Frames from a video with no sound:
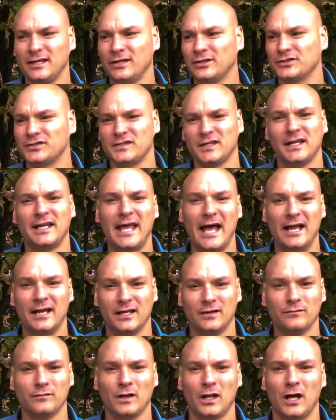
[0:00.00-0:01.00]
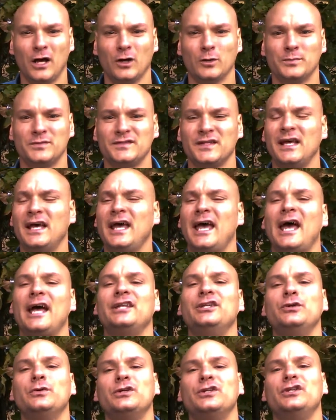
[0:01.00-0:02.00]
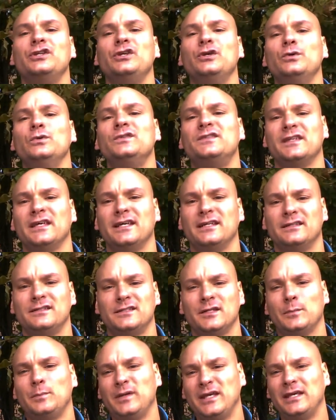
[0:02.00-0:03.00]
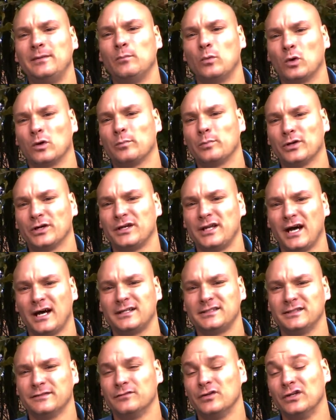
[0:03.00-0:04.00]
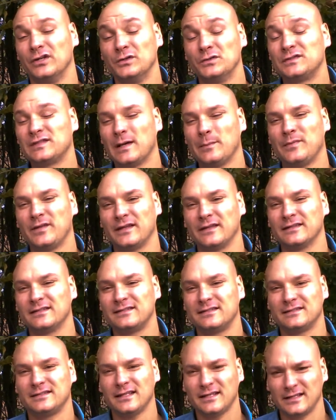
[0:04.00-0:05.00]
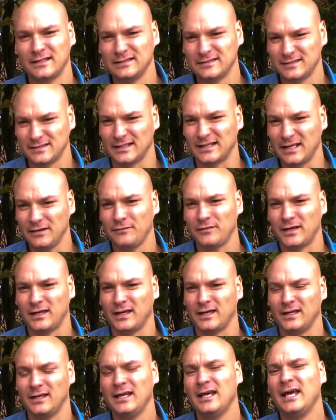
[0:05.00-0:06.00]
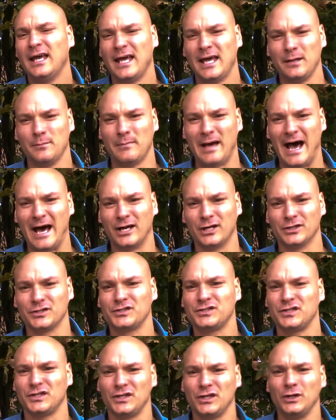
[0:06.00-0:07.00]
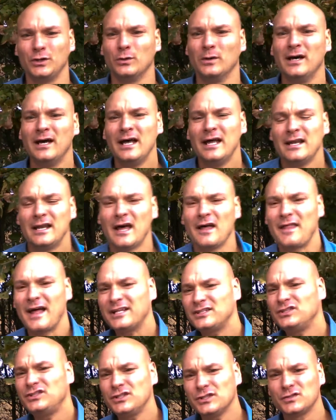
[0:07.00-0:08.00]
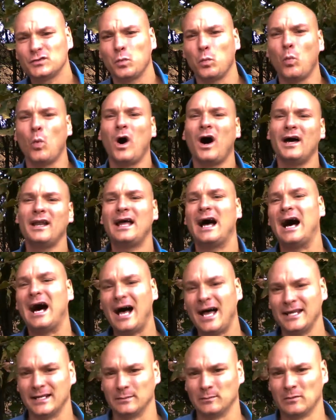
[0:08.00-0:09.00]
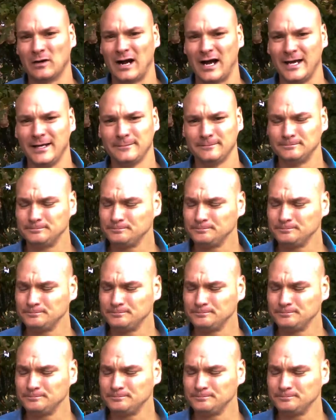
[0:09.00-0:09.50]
or sending out envelopes, and you could use it to be more productive, to do something that's significant and matters to you. Now, that's just one item, right?